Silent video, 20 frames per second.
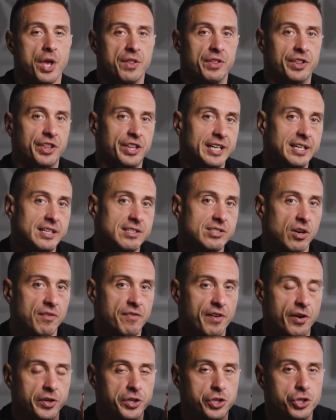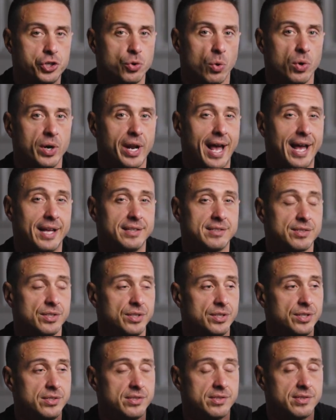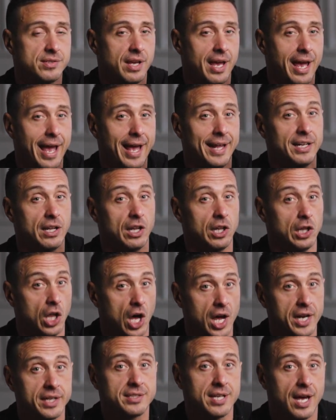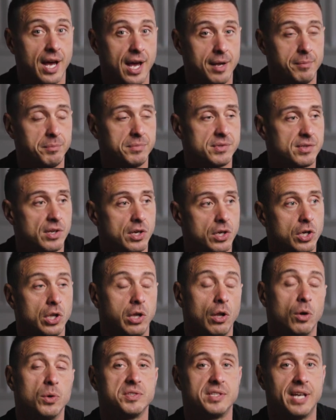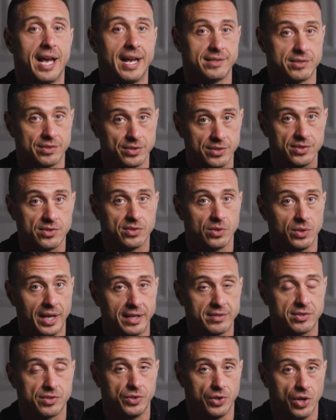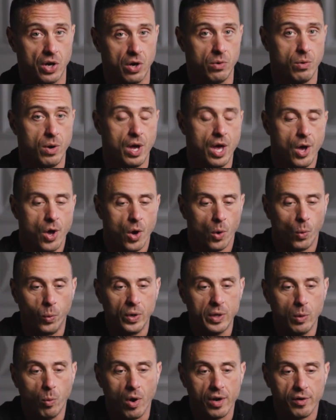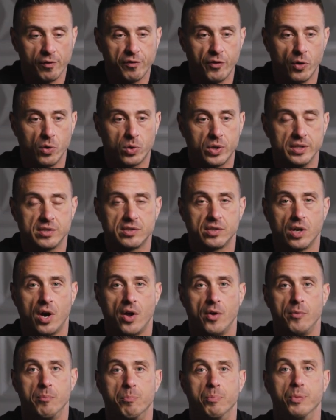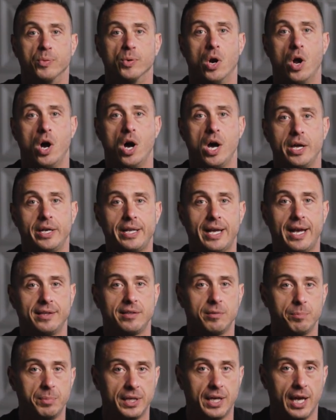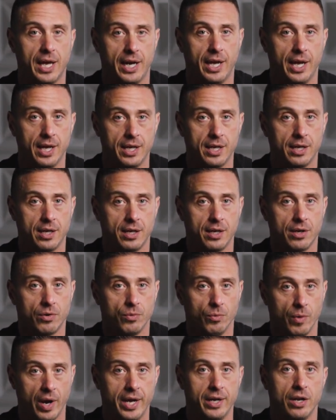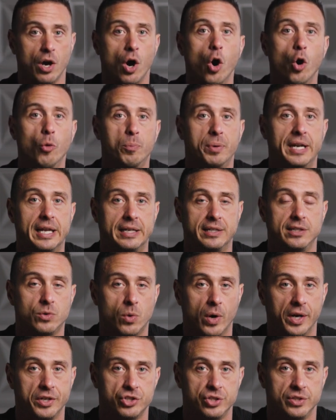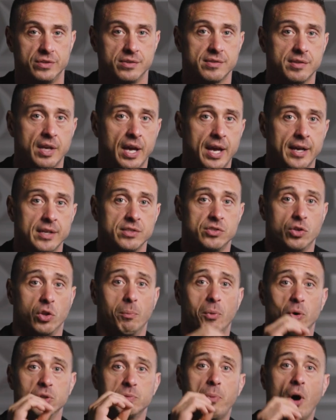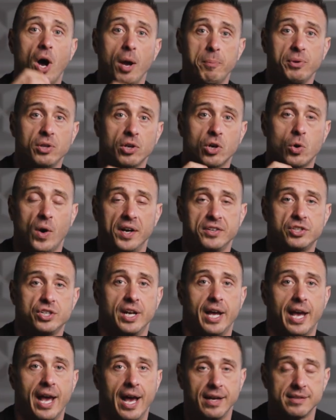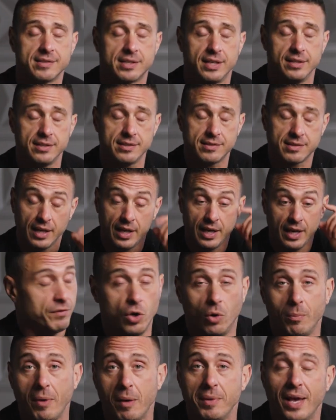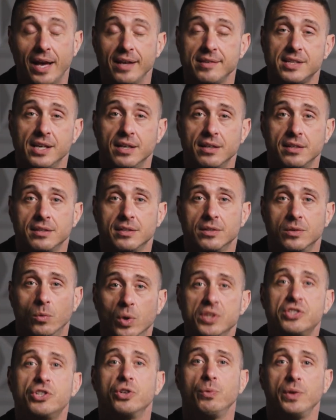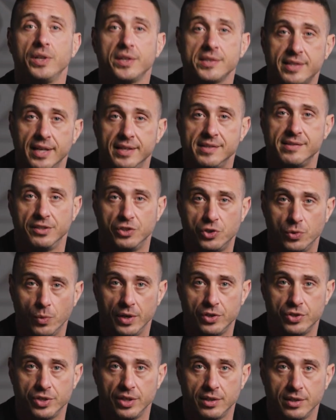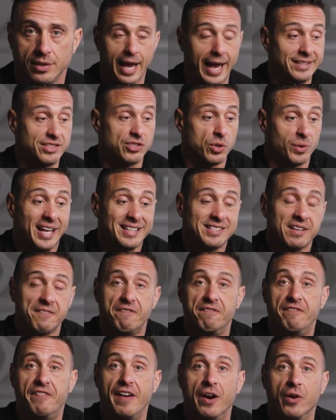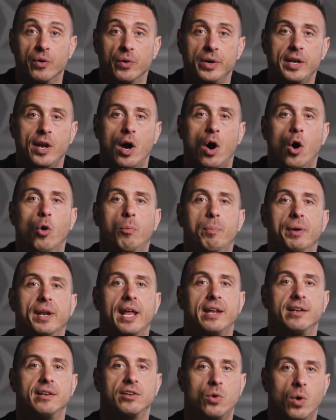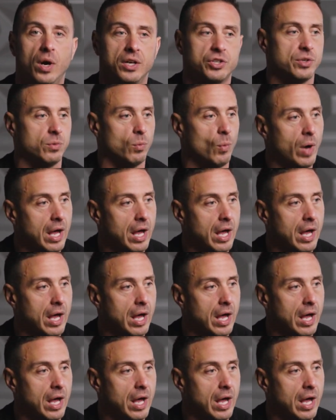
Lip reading: These are very short answers and a lot of times closed answers, so yes or no. We wanna focus on broad at the beginning, right? Open-ended questions. So the most popular question I ask is, if you don't mind me asking, what's your real estate situation? And so that's a very open-ended question.